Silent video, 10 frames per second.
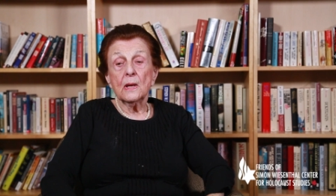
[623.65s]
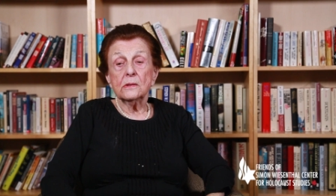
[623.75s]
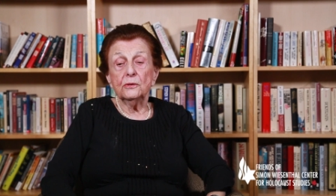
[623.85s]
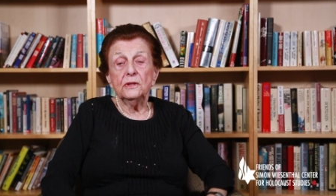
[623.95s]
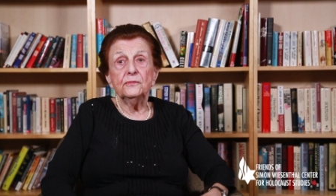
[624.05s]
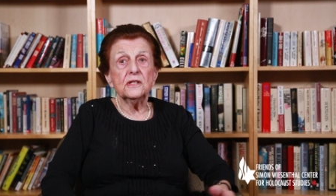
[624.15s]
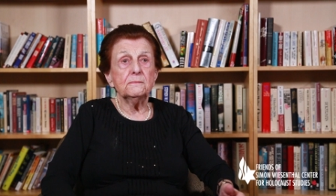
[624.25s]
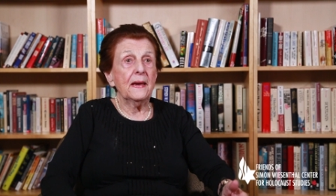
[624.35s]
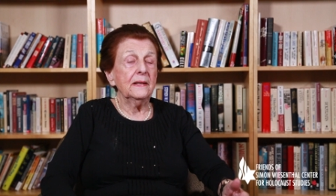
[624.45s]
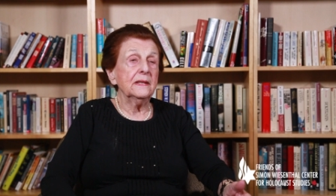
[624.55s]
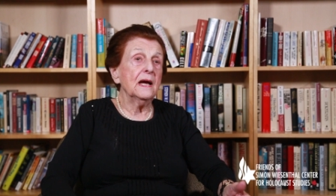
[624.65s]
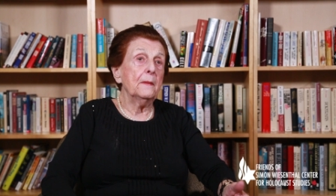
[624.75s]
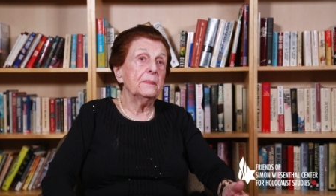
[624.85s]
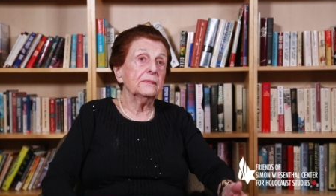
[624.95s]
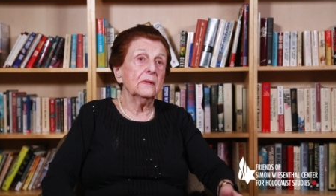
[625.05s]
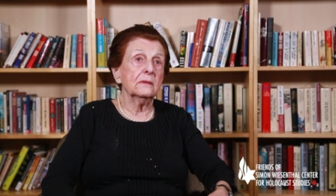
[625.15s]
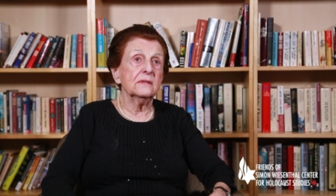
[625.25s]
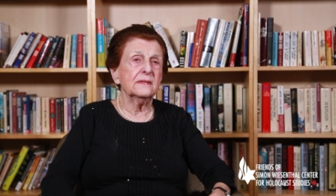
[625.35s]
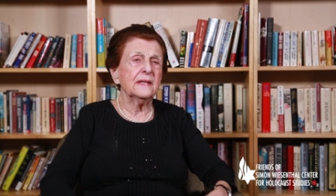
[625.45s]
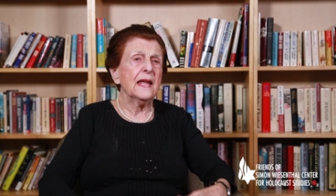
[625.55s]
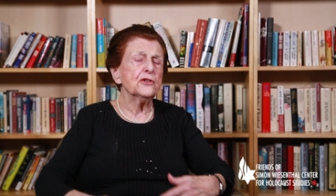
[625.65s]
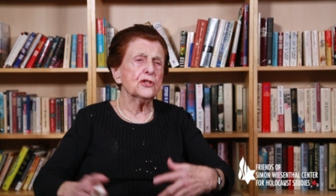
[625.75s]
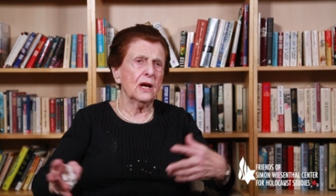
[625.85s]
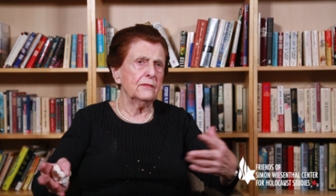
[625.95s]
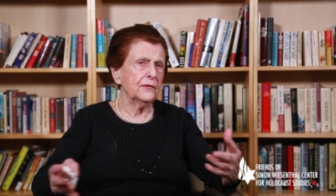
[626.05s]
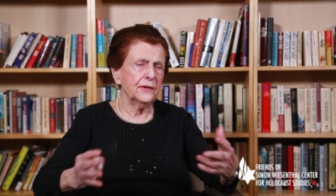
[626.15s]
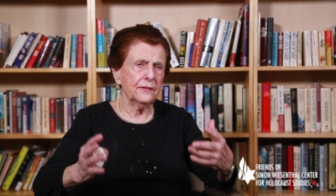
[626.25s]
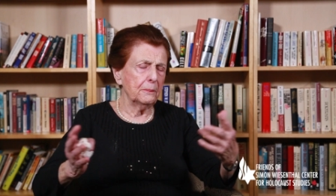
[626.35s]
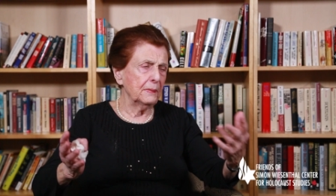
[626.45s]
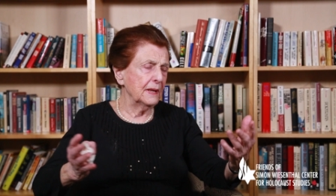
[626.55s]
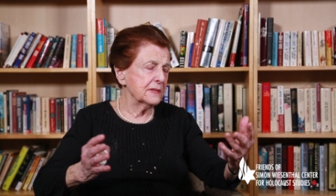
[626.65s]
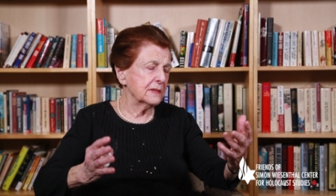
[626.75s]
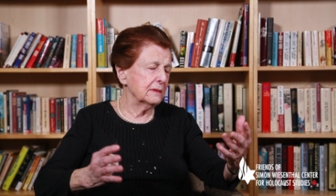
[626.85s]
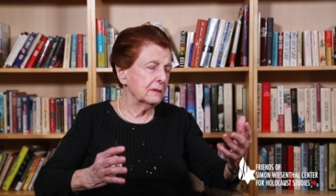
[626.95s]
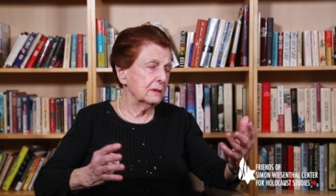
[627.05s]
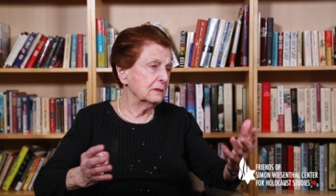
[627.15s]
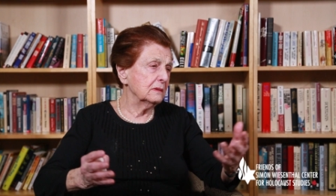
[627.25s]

So it was piling up, the stench covering the place, and